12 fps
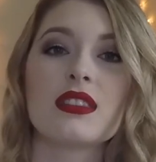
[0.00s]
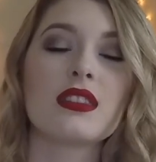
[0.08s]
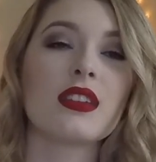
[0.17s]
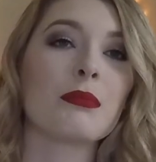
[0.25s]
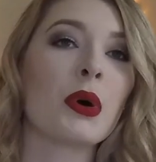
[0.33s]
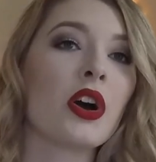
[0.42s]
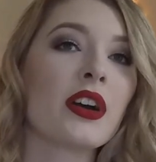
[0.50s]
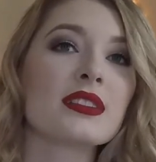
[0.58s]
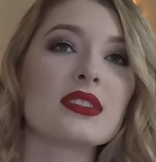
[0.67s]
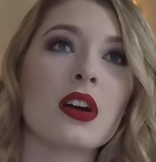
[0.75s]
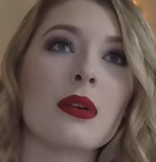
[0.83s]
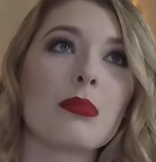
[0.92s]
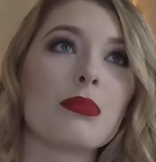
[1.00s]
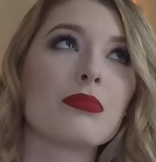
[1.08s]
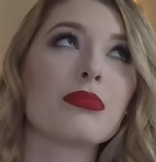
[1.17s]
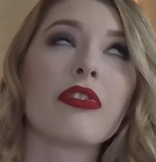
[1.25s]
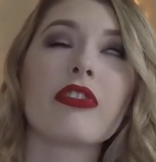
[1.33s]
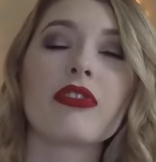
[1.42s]
The parks are
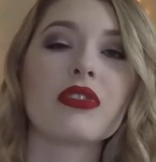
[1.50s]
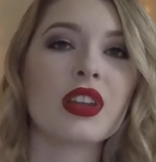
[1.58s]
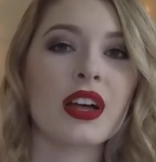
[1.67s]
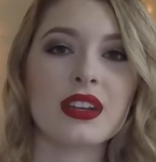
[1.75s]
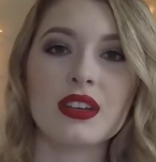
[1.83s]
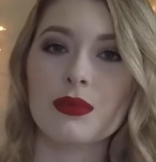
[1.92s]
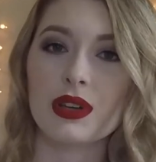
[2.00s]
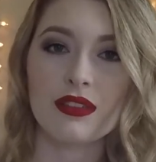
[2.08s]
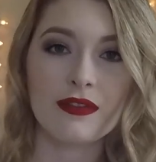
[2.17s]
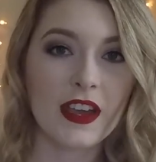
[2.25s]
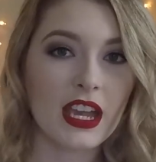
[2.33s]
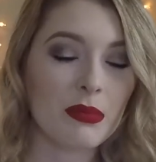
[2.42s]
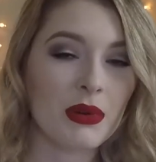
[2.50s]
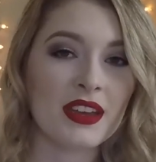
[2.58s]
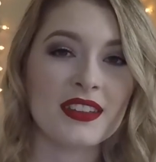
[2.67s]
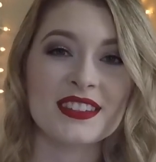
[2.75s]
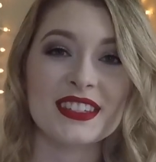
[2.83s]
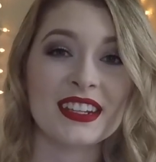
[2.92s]
flooded with fake
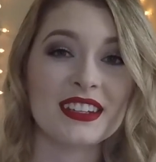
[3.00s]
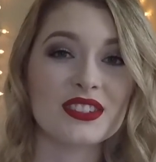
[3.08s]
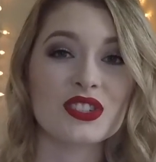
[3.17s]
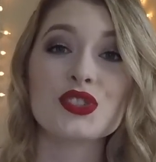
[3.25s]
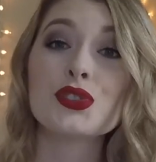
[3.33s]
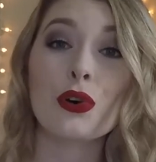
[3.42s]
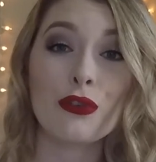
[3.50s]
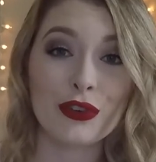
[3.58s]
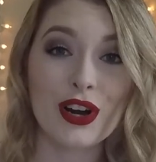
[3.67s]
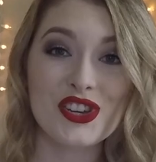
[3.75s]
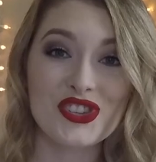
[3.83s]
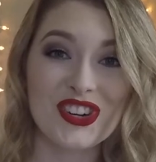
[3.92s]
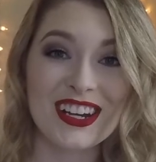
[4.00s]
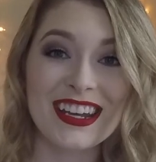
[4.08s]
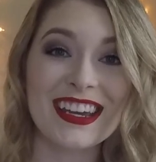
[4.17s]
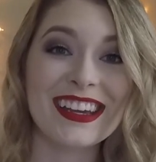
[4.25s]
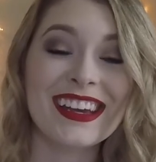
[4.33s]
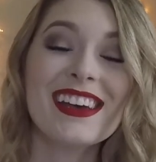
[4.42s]
pins and it's so
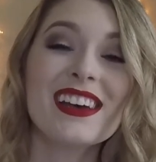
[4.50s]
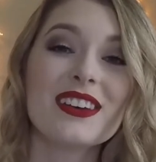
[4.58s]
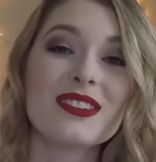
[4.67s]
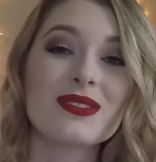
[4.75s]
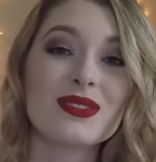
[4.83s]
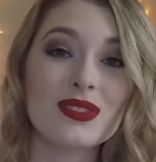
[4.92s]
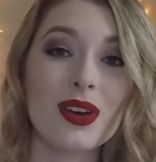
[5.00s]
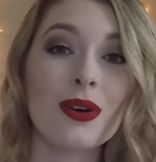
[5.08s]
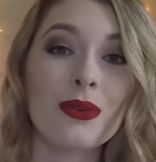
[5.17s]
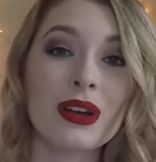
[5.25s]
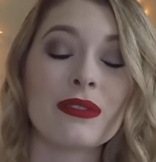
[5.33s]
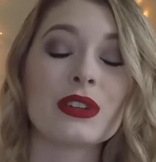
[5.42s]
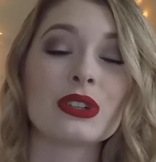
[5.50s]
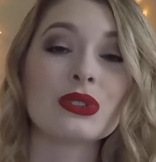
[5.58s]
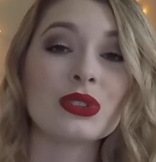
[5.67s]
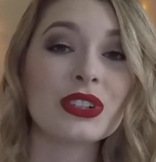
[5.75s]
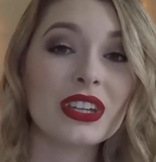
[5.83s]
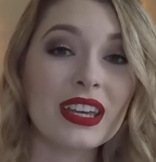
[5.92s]
frustrating. So if you're
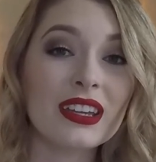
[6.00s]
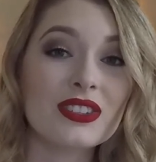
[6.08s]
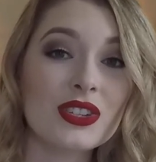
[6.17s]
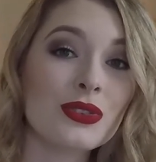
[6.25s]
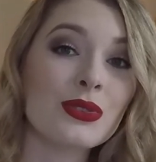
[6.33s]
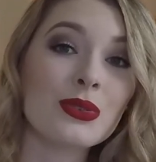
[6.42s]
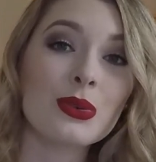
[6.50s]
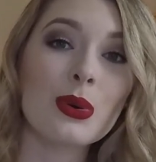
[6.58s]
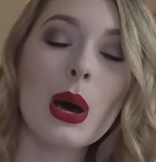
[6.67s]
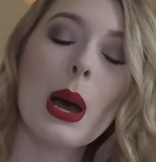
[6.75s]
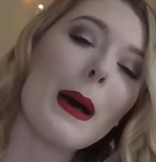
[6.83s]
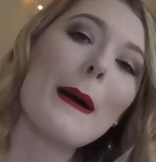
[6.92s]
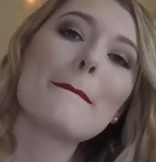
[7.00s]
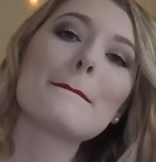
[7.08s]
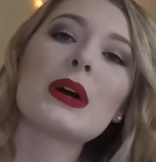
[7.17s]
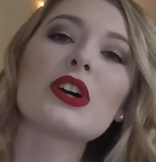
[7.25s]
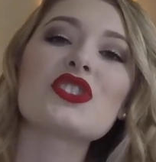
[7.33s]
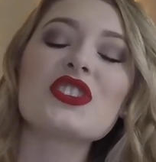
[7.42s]
looking to
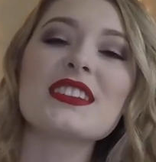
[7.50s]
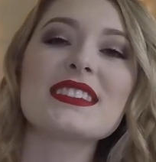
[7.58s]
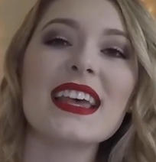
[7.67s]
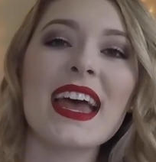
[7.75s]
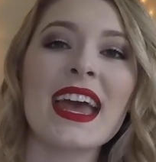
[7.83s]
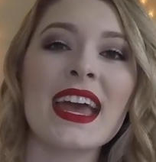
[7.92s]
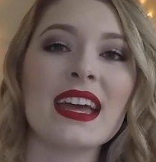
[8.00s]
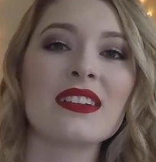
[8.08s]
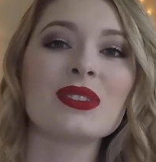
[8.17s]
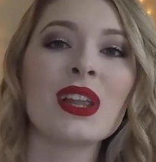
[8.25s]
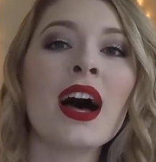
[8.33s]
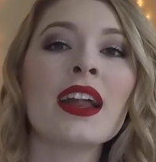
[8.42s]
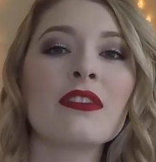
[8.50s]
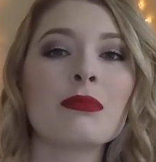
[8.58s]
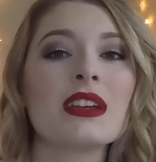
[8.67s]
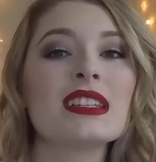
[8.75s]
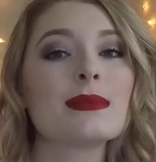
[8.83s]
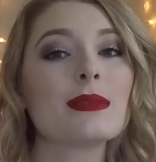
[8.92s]
purchase a lot of
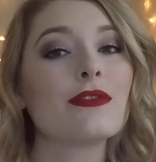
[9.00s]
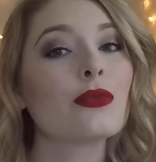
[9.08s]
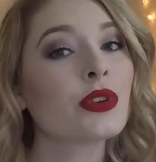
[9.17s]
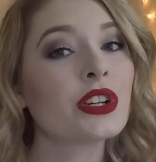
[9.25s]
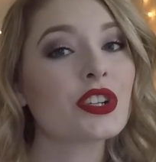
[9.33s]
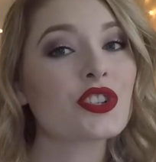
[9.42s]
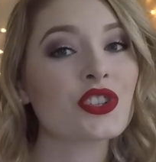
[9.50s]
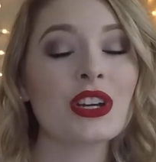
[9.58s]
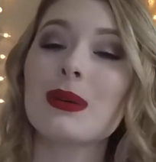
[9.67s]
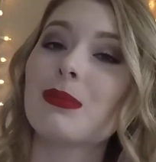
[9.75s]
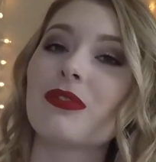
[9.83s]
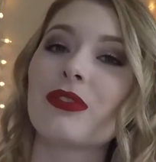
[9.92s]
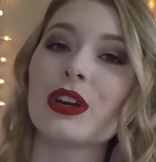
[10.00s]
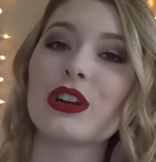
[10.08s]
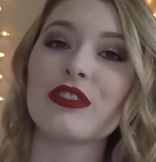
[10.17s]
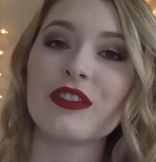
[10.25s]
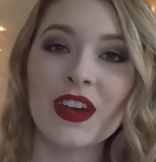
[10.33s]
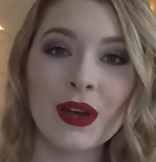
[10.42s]
pins before your trip for your
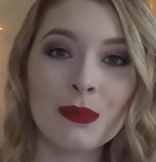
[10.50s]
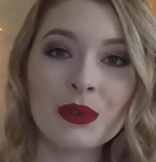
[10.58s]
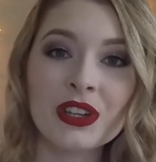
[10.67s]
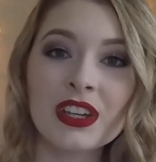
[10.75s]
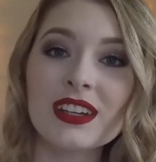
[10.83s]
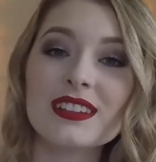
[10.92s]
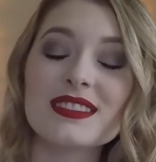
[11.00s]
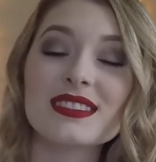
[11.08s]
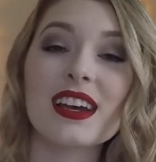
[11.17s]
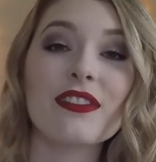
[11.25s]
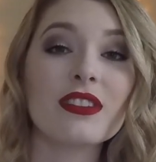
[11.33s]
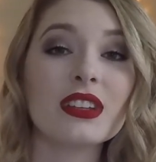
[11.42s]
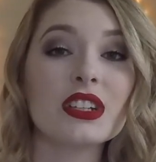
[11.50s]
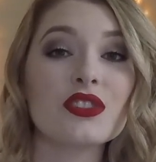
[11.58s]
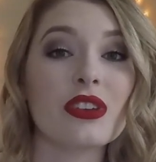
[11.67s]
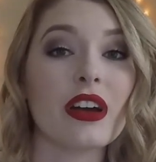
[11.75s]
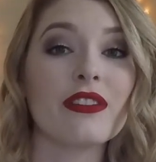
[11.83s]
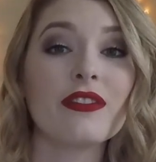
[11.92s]
family, definitely
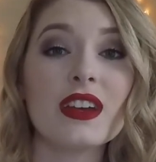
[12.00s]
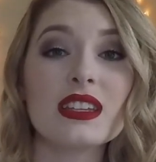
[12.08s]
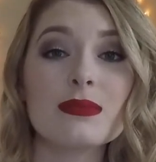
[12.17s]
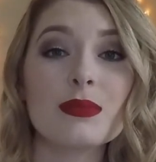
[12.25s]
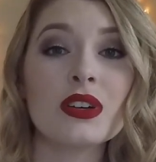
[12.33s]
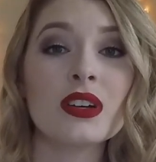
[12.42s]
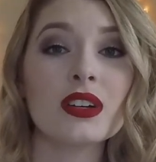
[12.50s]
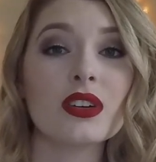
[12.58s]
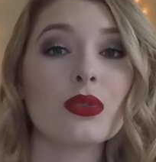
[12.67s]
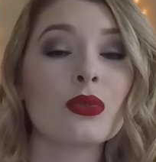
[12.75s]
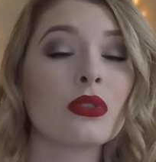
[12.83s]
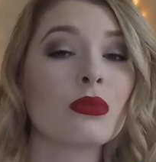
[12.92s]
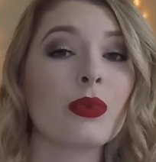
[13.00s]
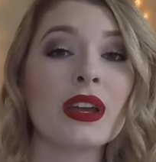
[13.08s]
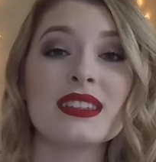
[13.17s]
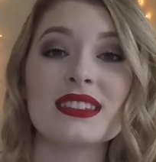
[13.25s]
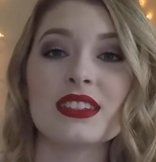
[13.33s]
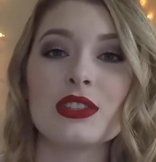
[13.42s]
try Facebook or wait
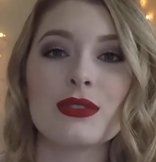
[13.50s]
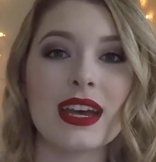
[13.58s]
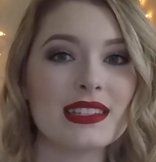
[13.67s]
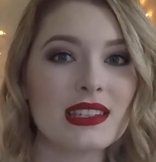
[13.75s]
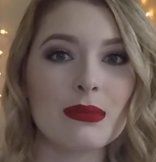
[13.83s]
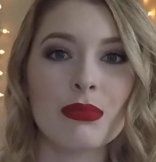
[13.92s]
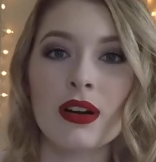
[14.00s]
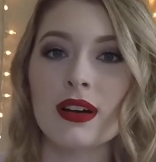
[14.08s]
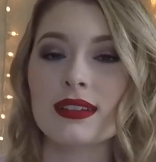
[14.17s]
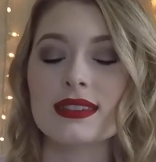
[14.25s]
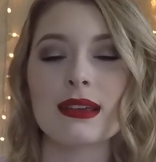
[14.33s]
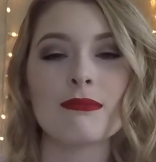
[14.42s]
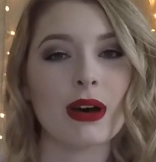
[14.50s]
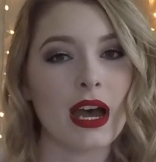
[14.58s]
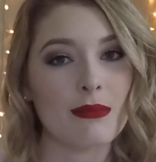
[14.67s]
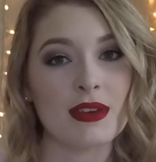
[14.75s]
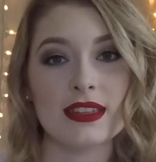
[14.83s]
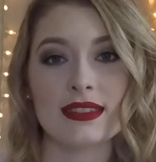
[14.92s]
until you get to the parks and buy
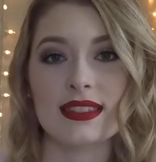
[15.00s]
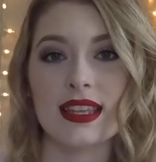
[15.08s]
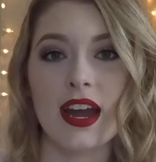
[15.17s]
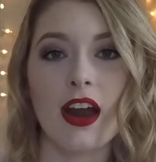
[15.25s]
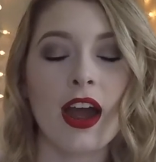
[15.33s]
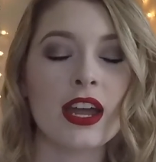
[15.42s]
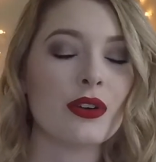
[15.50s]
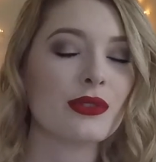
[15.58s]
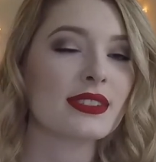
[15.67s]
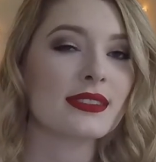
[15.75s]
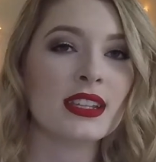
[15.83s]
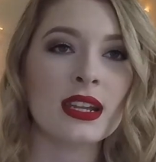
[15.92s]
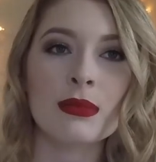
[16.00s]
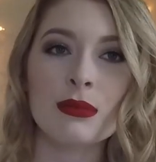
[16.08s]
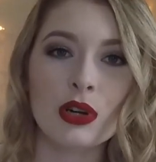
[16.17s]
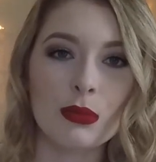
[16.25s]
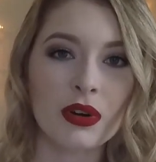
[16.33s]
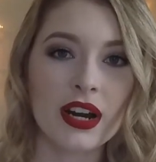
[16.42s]
pins there. I know it's a little bit
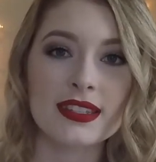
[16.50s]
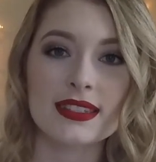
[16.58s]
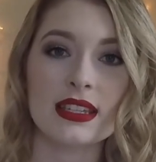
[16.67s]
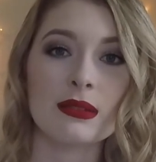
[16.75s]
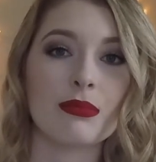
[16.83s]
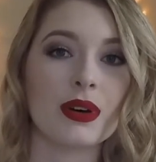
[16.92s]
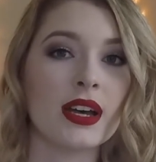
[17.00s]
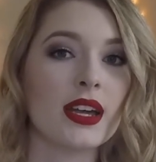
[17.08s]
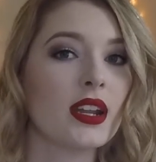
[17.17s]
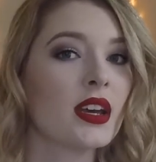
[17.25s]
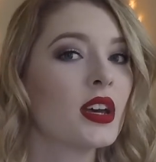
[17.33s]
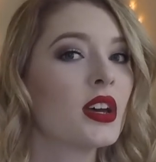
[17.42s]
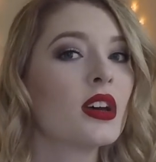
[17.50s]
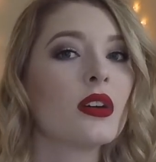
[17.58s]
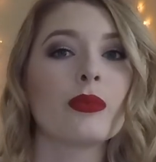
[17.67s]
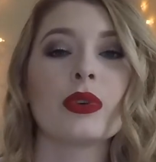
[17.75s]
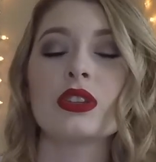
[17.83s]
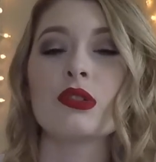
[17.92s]
more pricey, but
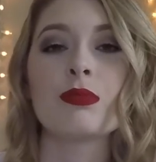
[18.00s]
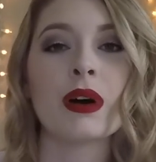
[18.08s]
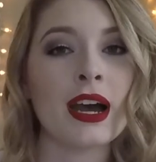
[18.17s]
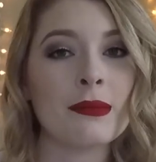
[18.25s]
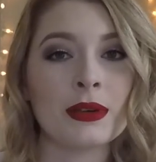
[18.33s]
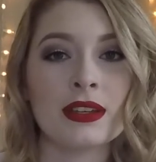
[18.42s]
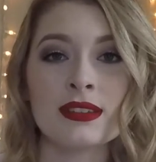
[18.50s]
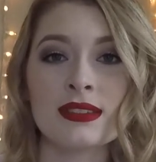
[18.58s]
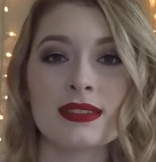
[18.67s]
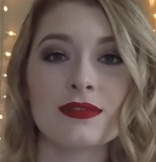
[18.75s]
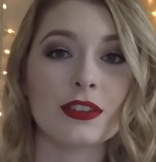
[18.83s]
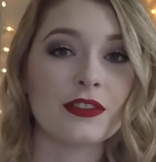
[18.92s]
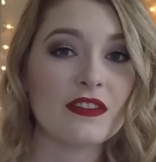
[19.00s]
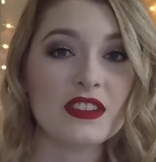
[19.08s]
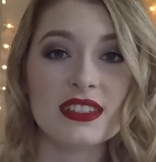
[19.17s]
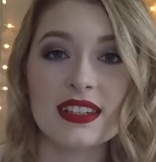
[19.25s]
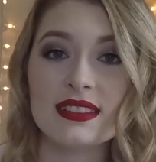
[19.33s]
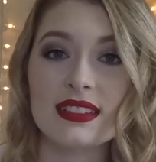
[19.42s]
When you buy pins for 50
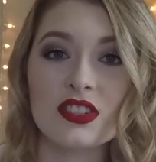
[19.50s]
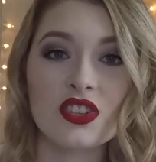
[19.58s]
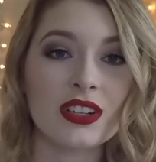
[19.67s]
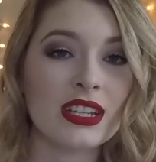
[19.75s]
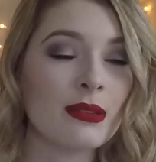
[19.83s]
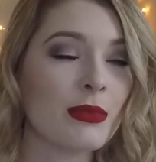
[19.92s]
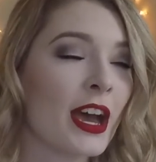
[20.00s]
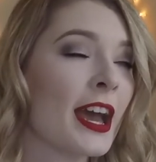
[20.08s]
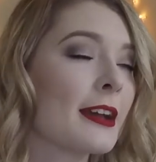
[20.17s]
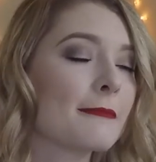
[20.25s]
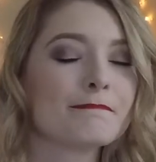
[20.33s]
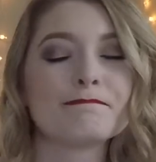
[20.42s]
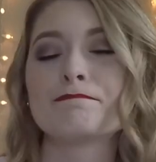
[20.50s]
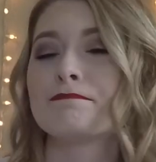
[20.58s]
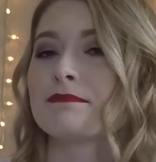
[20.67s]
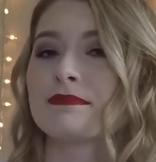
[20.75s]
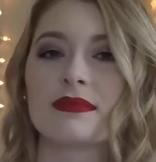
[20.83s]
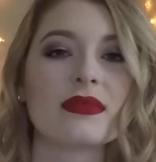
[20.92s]
cents each on eBay,
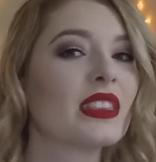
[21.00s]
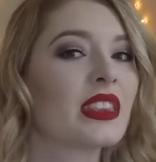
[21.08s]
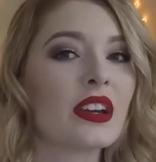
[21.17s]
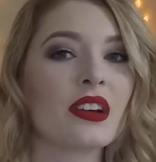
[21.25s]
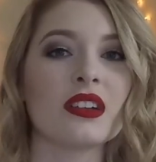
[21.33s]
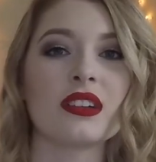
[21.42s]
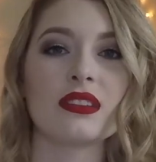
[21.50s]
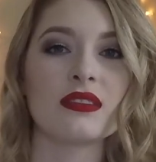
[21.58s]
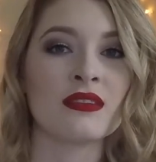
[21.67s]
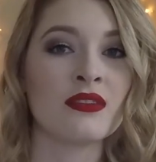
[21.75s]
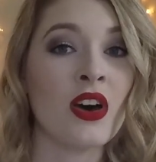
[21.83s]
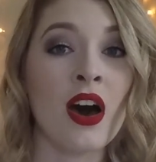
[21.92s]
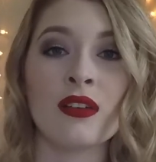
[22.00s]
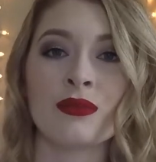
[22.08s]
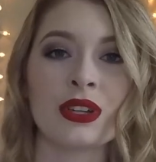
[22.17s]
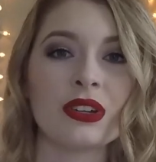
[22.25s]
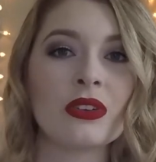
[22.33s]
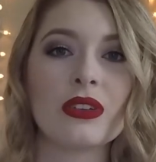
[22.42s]
they're not
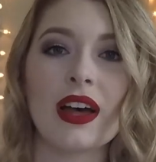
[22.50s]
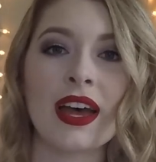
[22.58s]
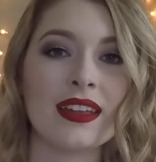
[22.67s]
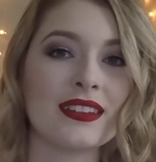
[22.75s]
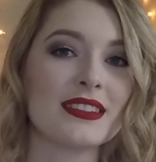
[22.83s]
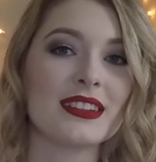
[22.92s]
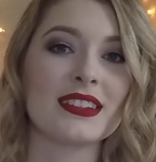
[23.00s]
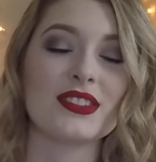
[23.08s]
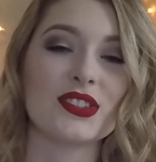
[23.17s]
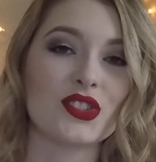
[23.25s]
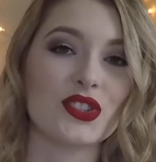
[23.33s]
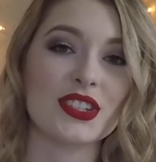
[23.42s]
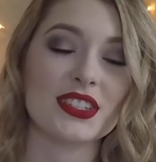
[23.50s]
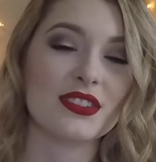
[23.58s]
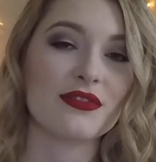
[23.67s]
real, and it's just